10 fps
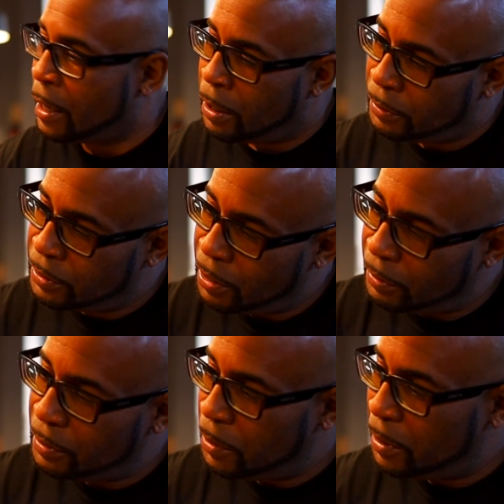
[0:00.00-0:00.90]
Now,
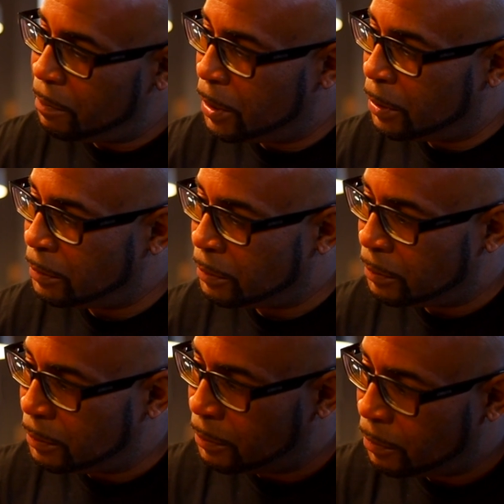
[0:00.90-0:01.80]
talk to me about
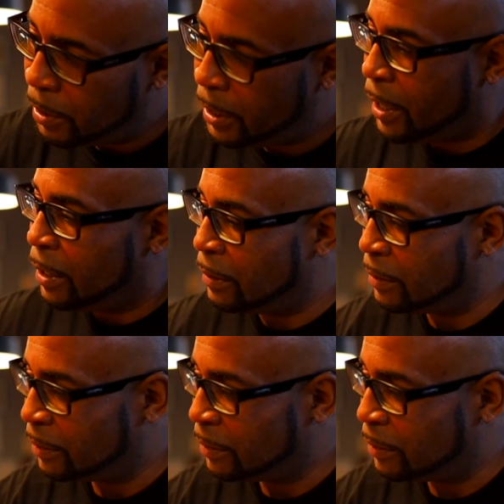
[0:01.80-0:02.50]
reggae